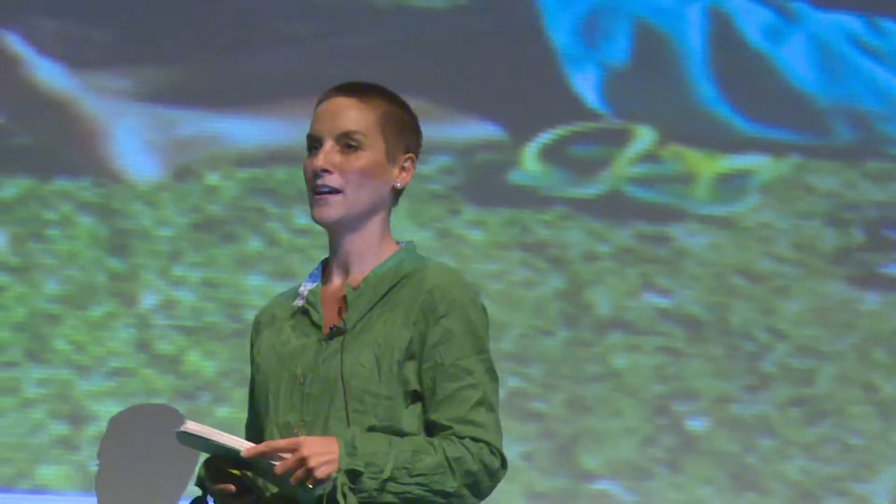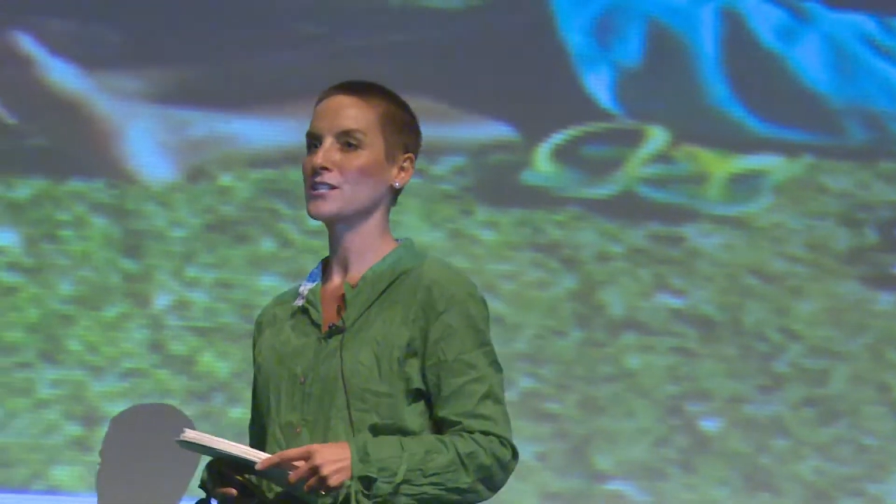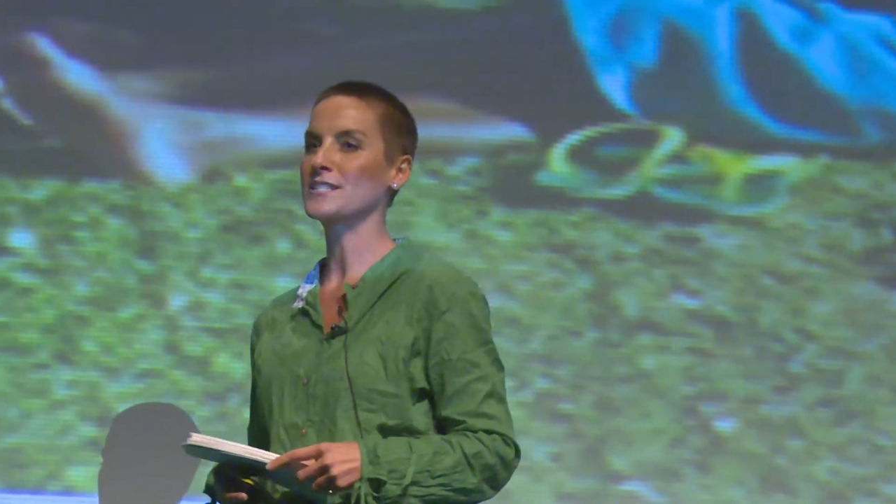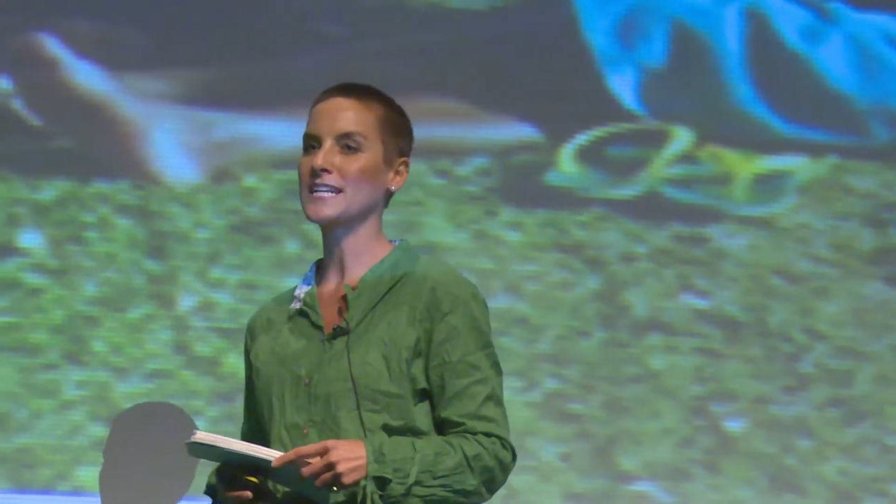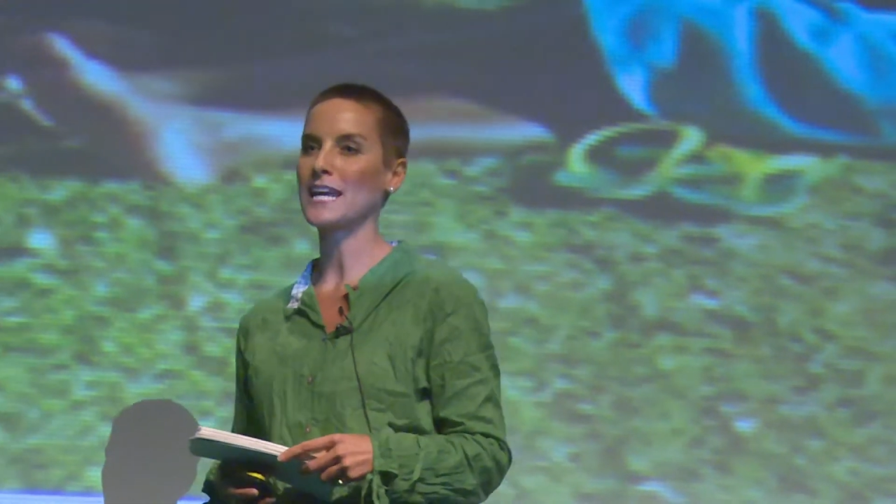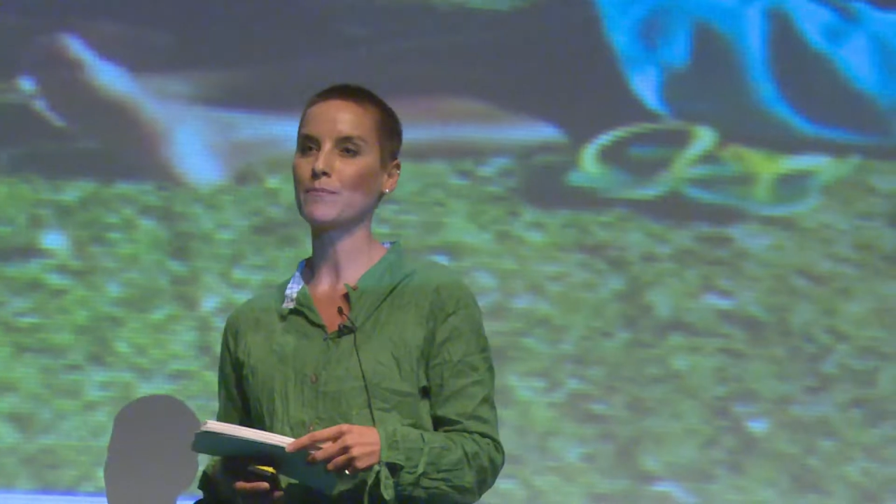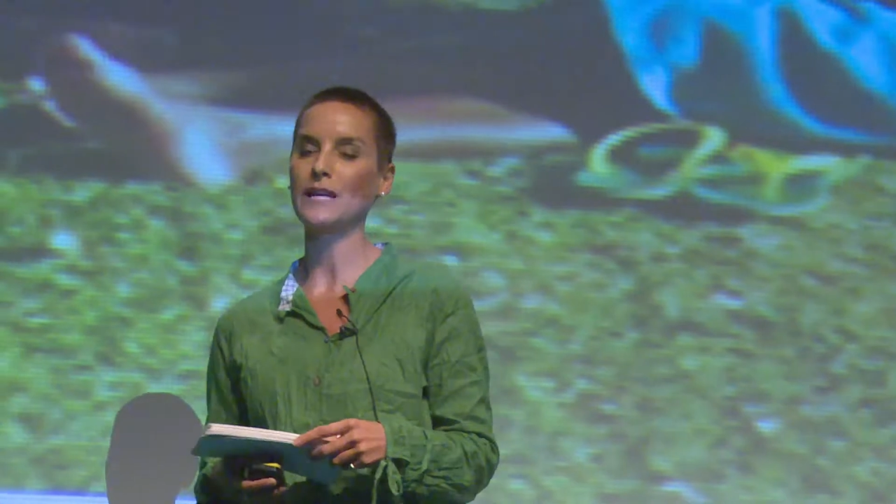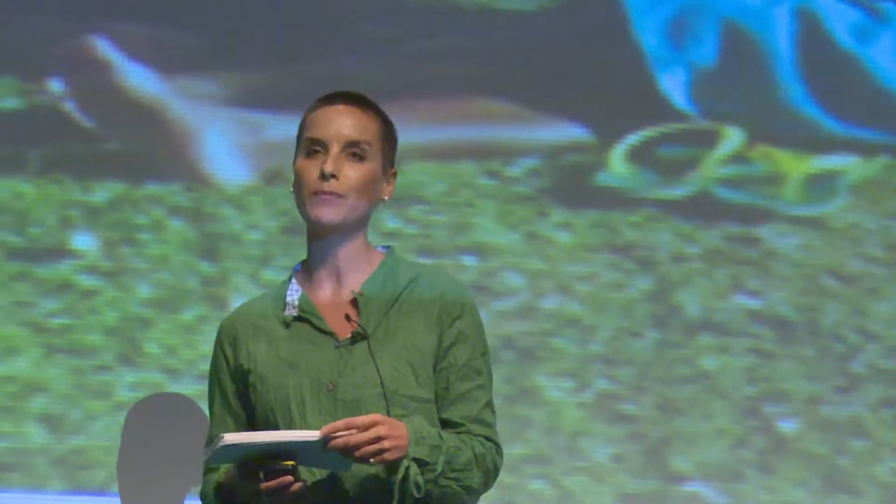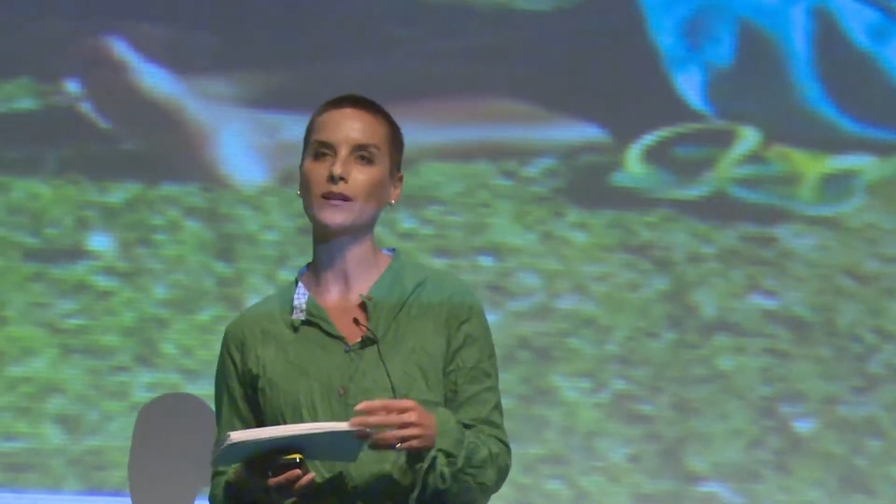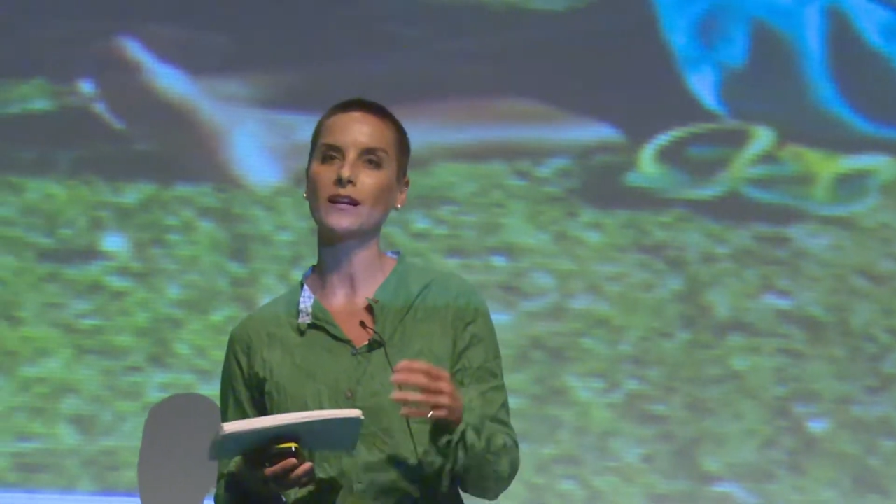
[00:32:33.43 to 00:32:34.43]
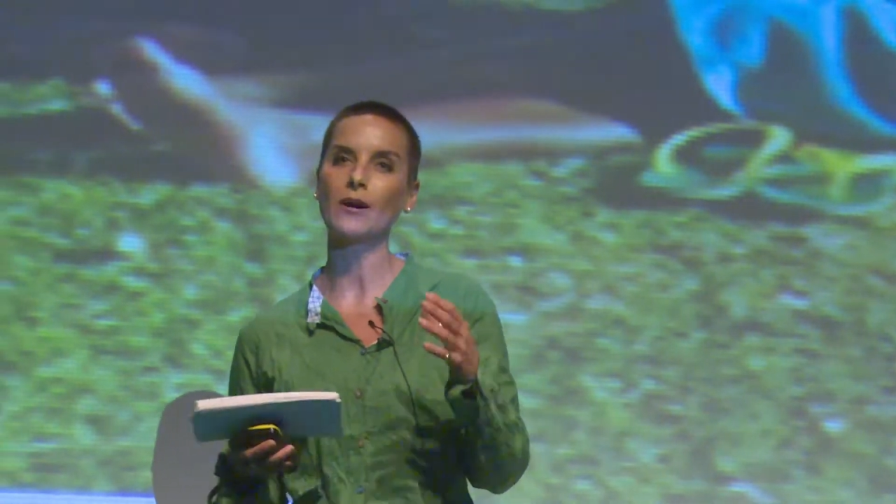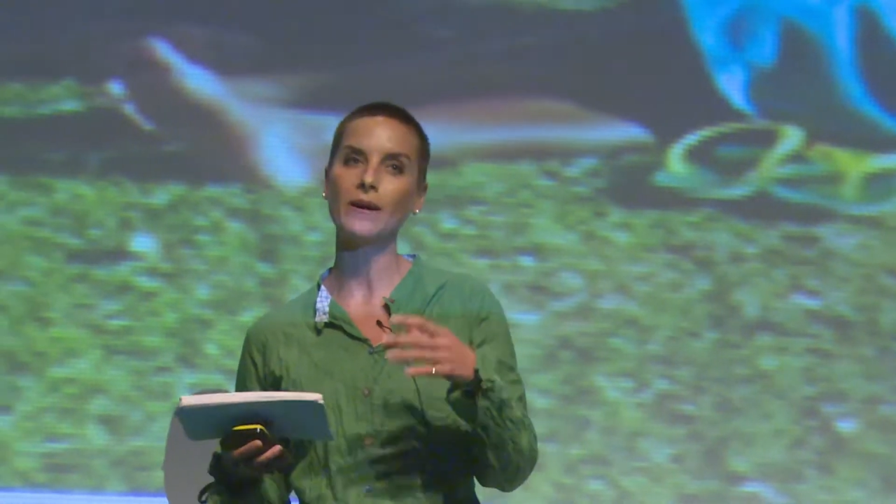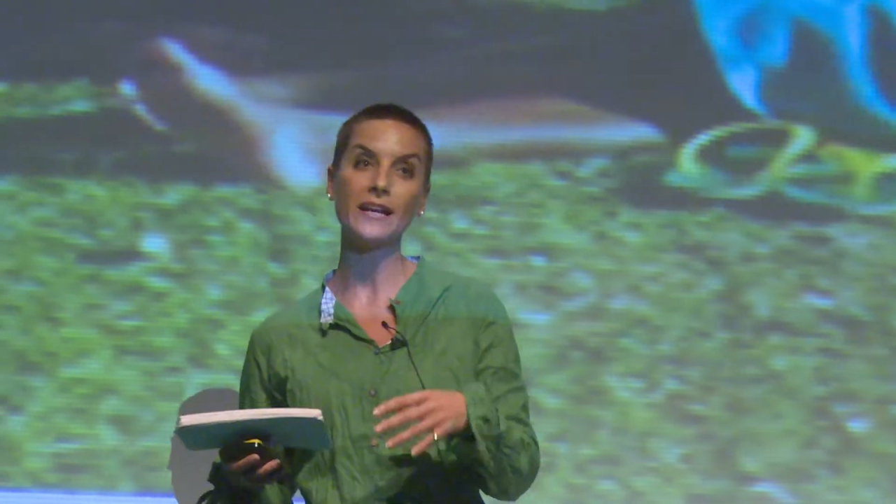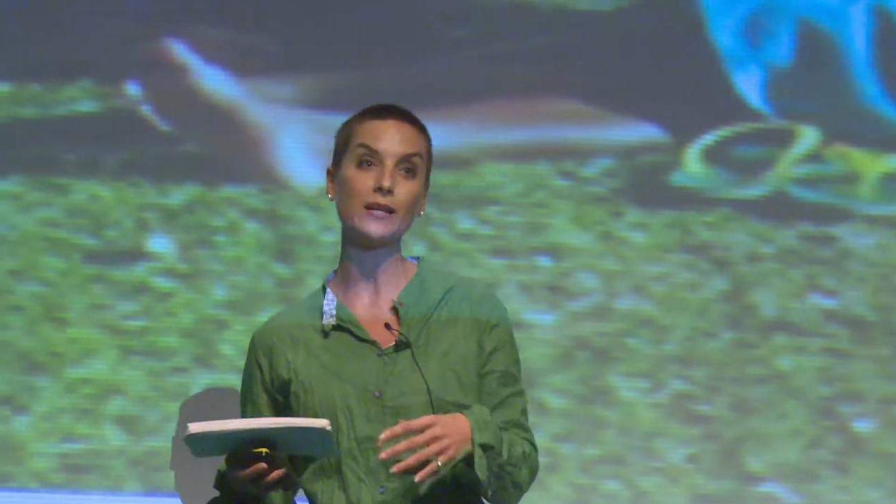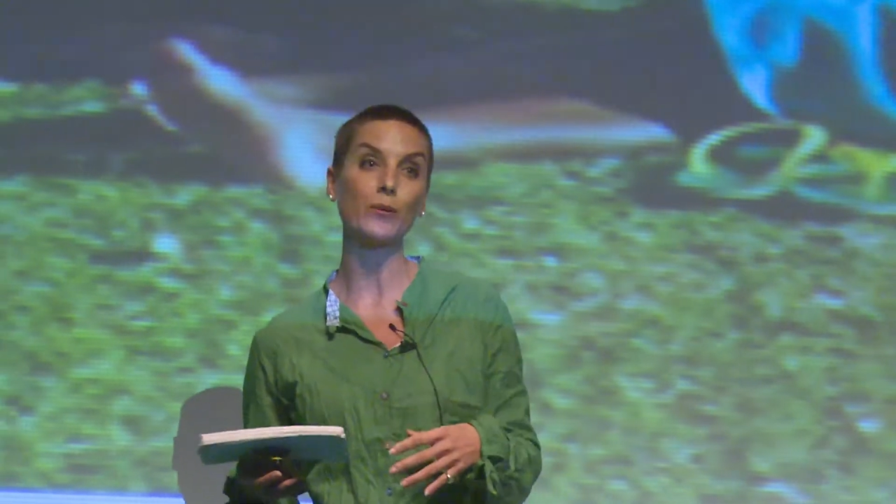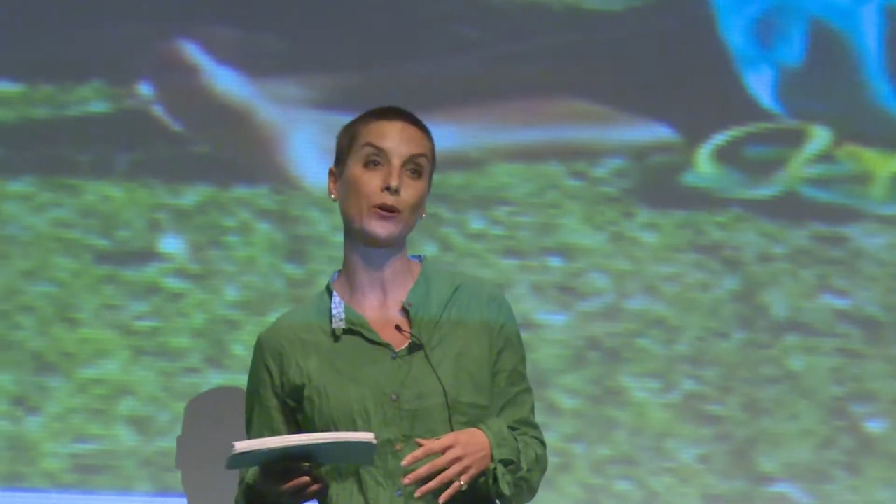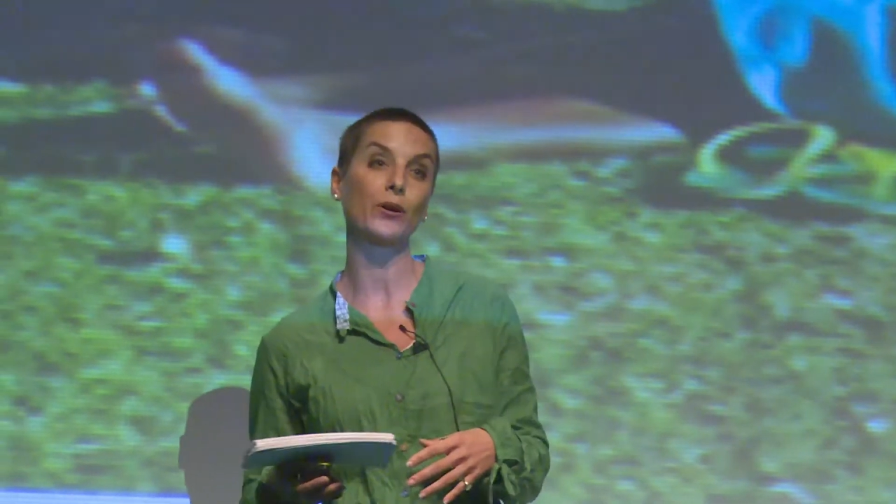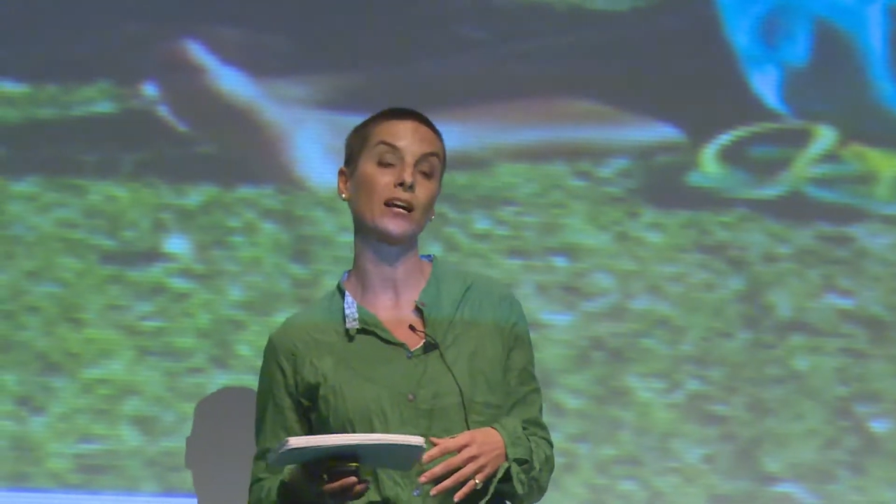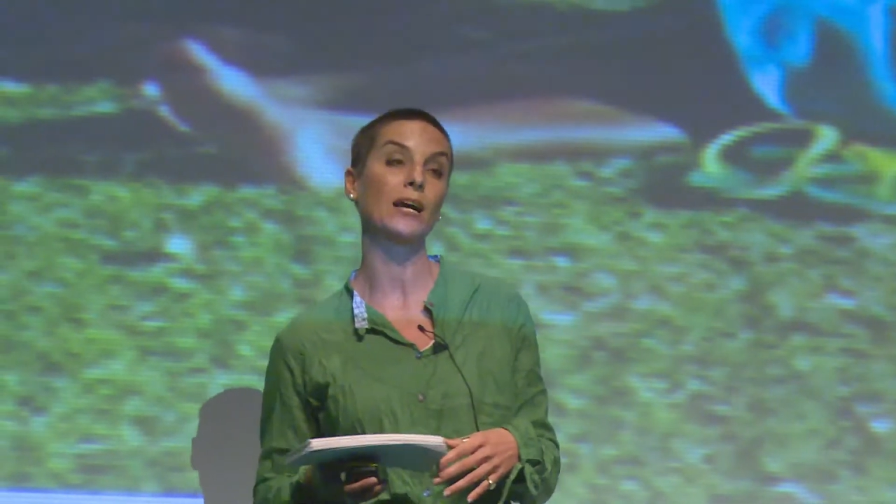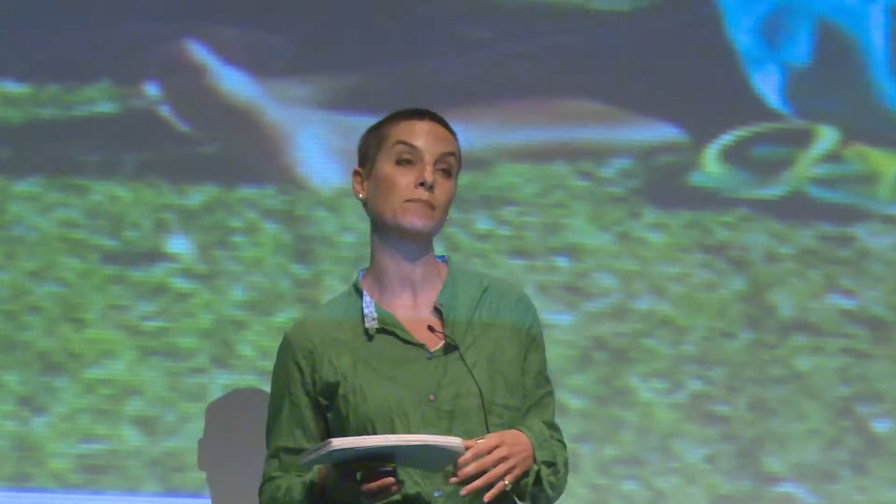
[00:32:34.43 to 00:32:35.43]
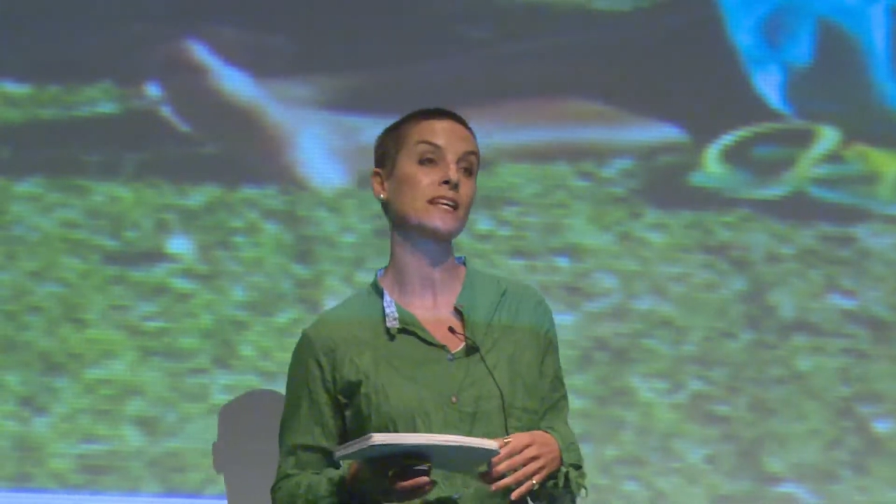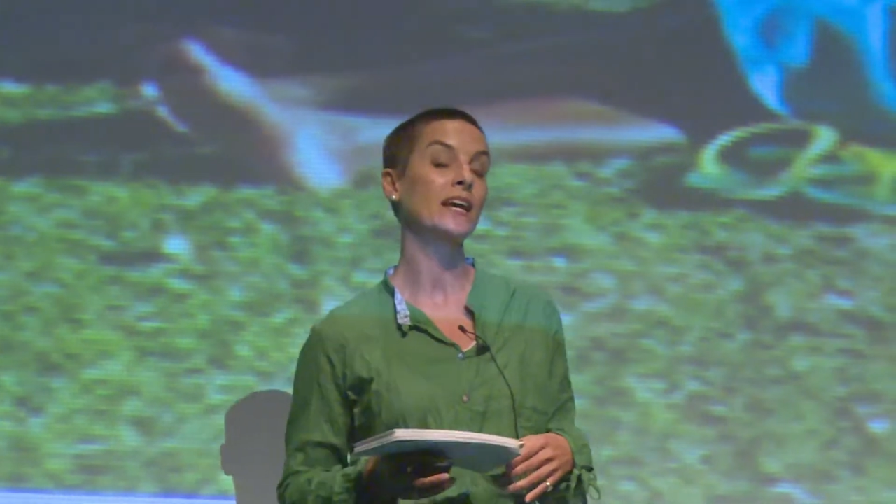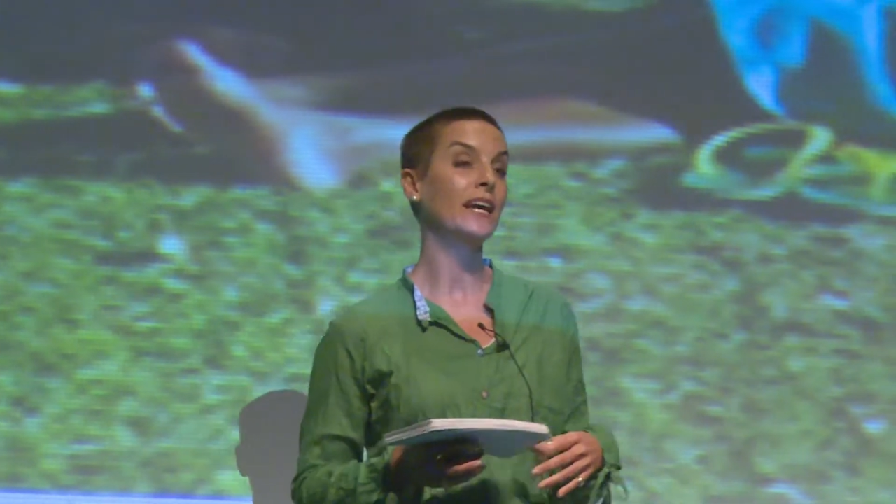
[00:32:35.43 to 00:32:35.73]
to take people on our medical programs